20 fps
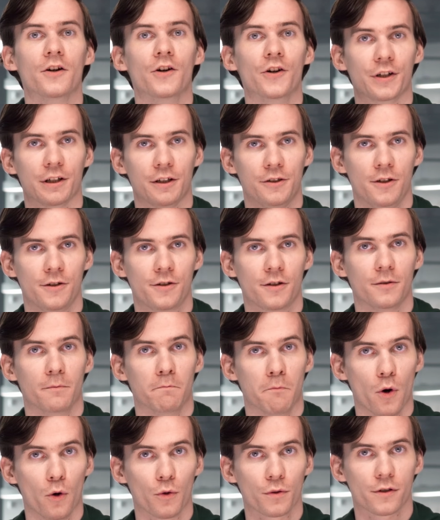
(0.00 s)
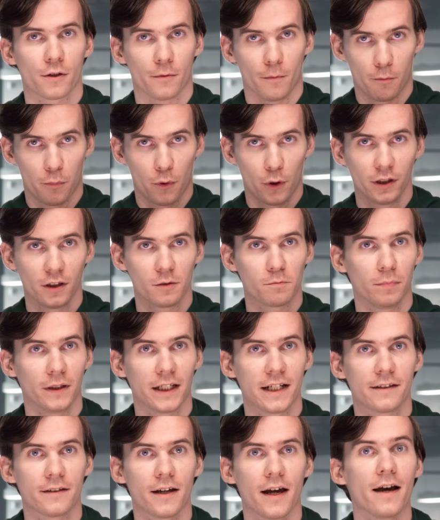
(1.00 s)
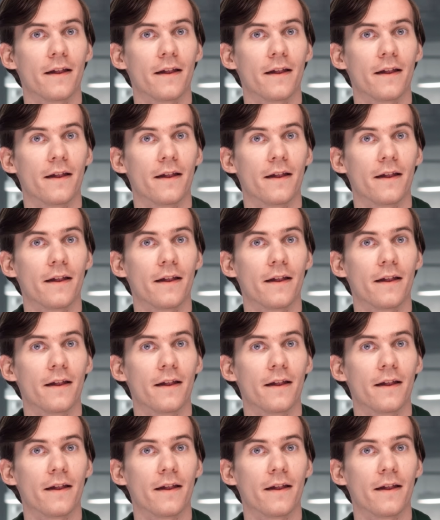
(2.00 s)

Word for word: reducing both boilerplate